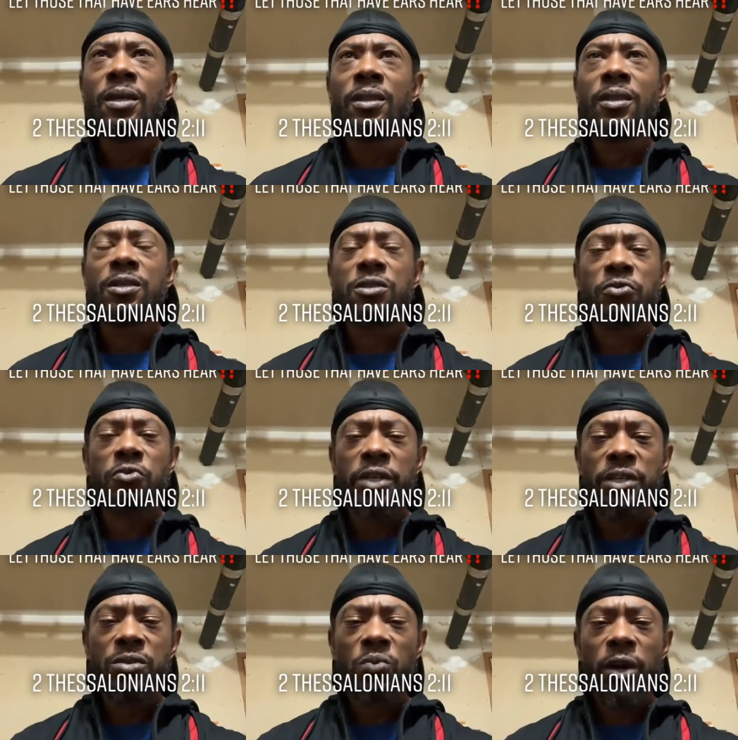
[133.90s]
There's a
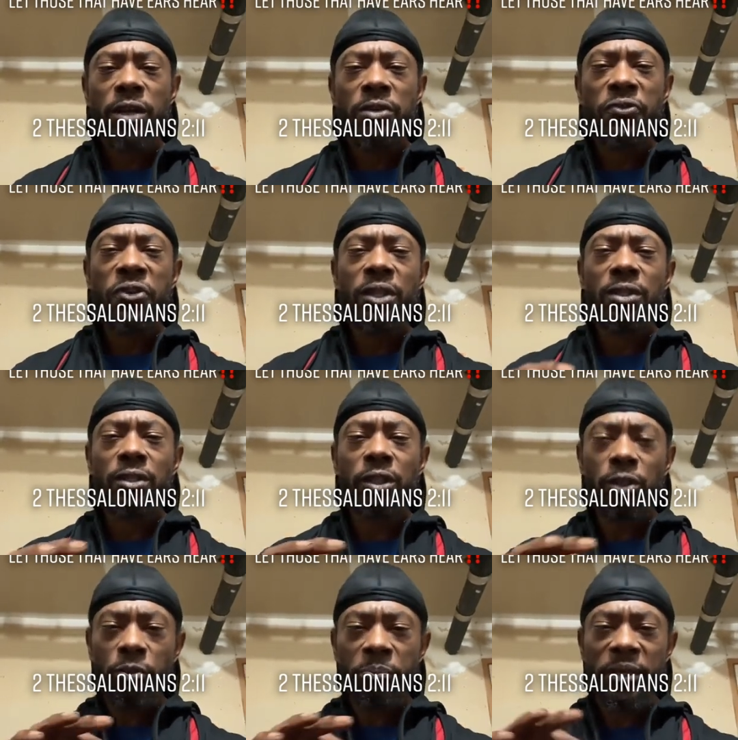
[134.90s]
reason why you're feeling a
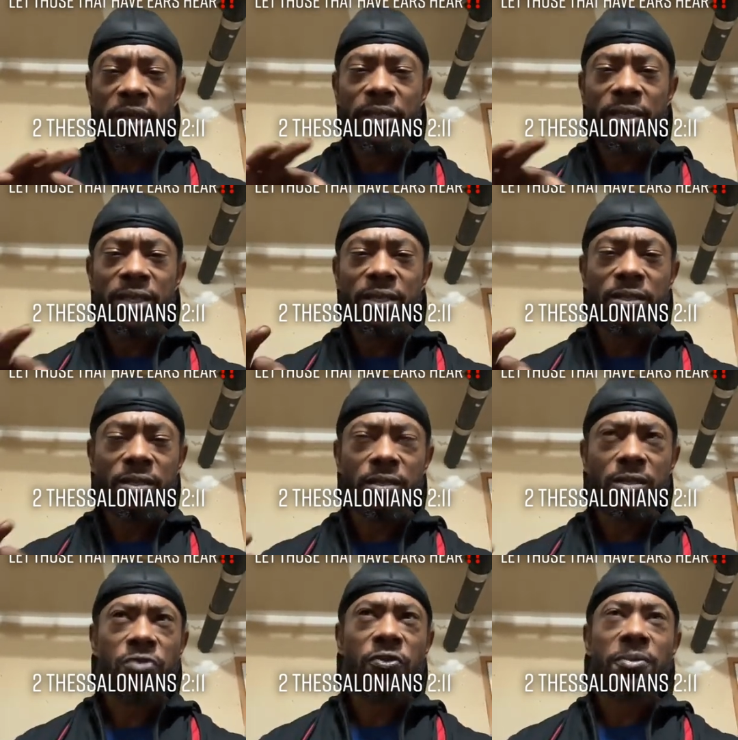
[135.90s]
little bit of
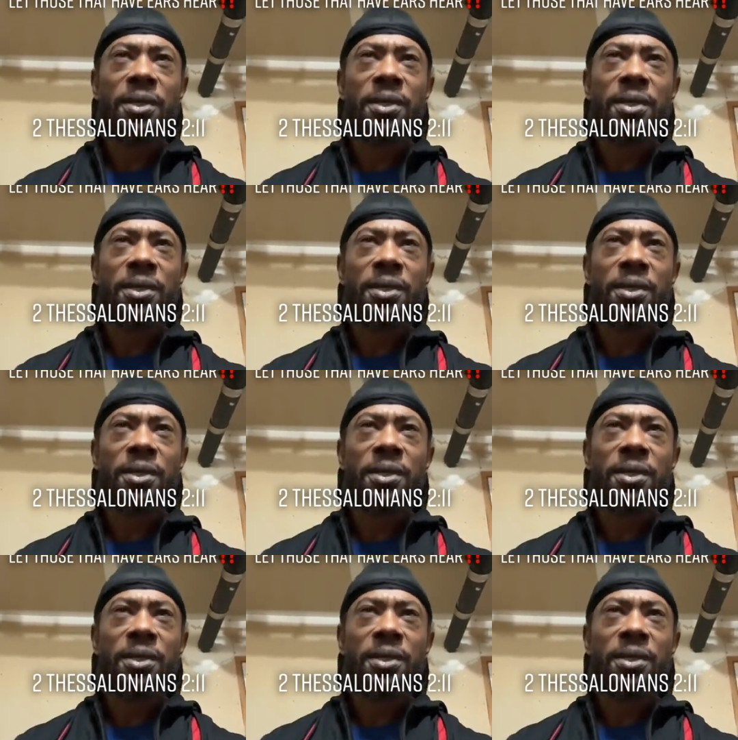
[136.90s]
distance from